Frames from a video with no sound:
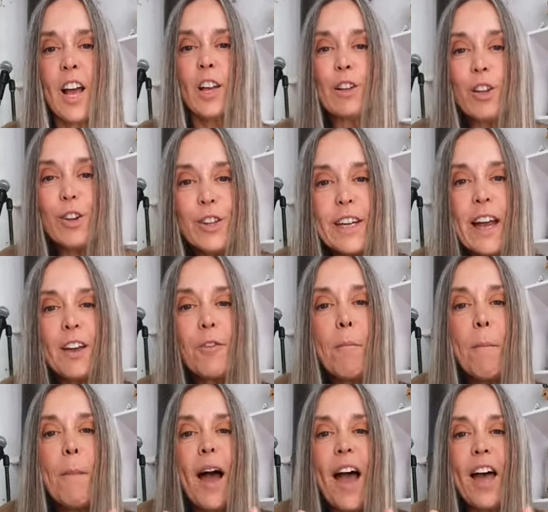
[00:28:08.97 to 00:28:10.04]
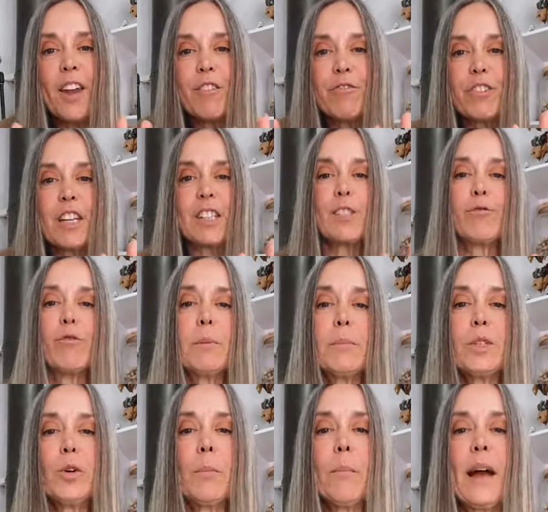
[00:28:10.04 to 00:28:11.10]
Learn how to manifest from
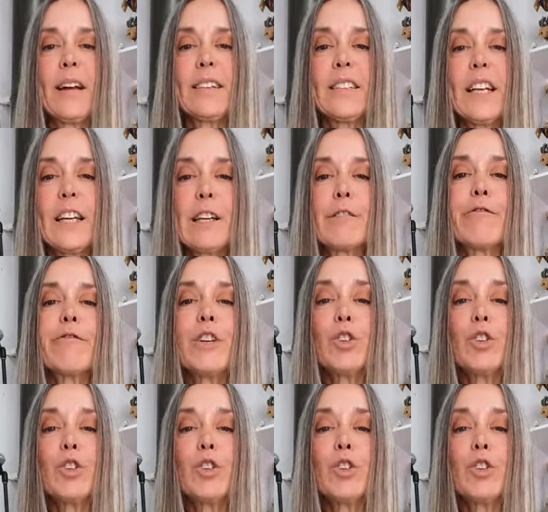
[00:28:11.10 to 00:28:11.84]
your magnetic